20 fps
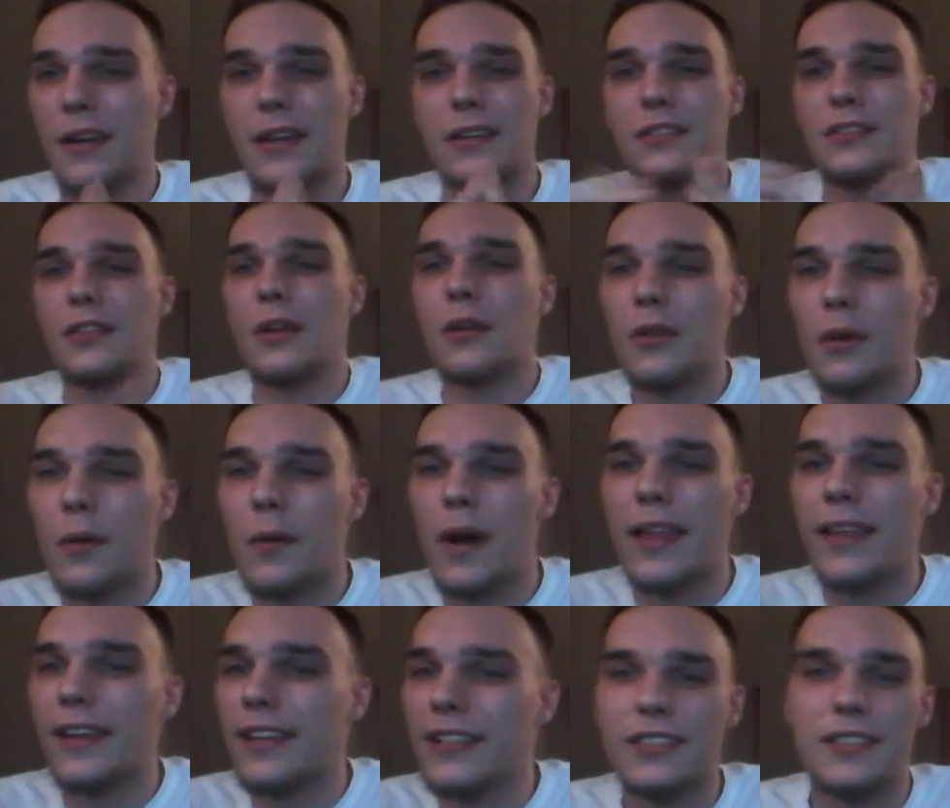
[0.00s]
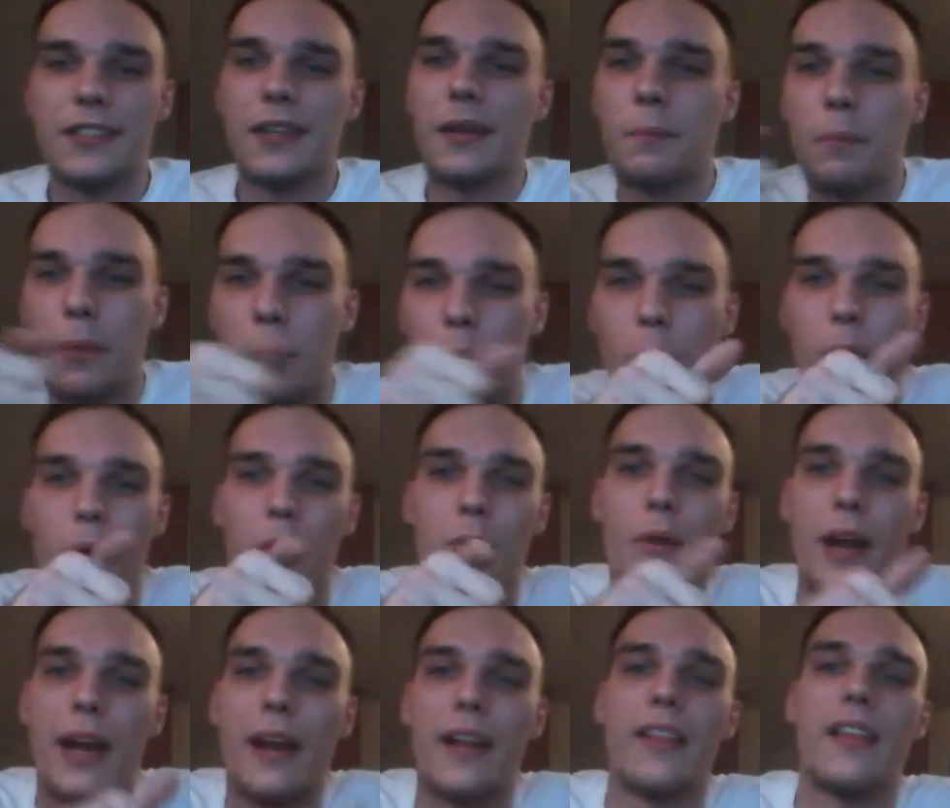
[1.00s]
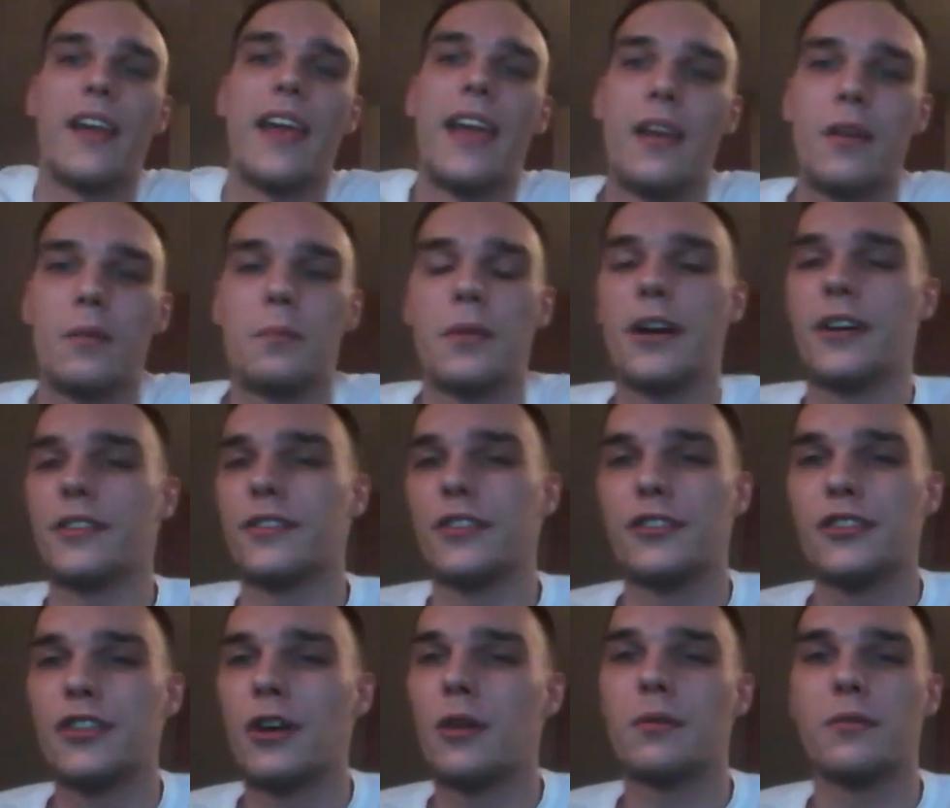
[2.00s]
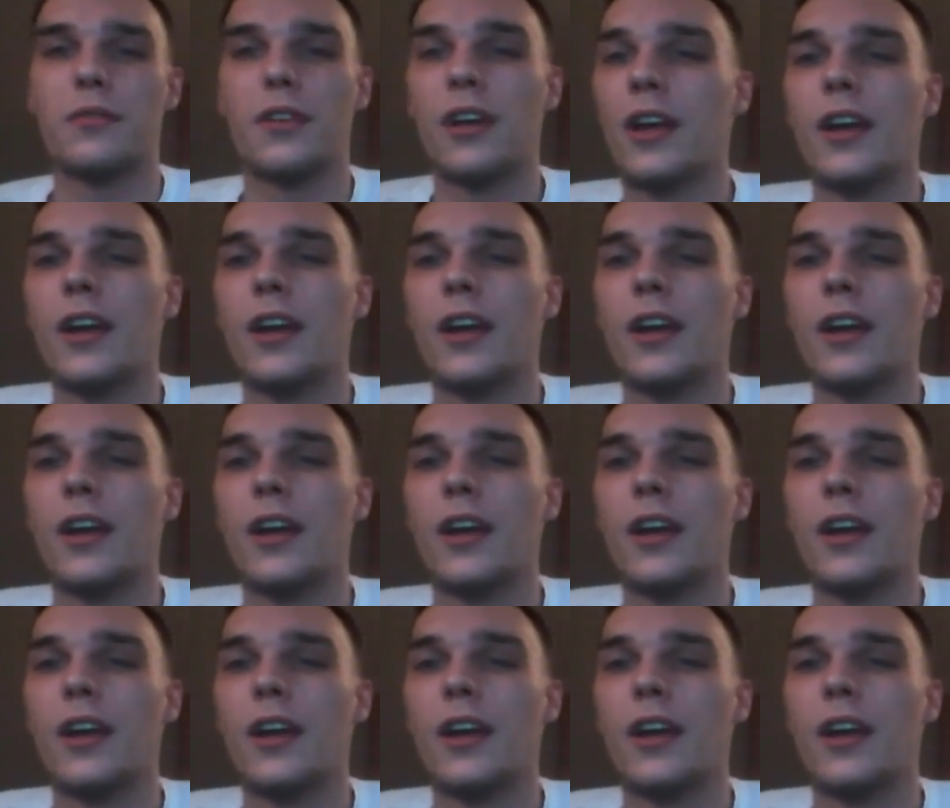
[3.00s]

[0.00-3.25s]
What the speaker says: I just don't know why they just didn't put one right on the handlebars, a choke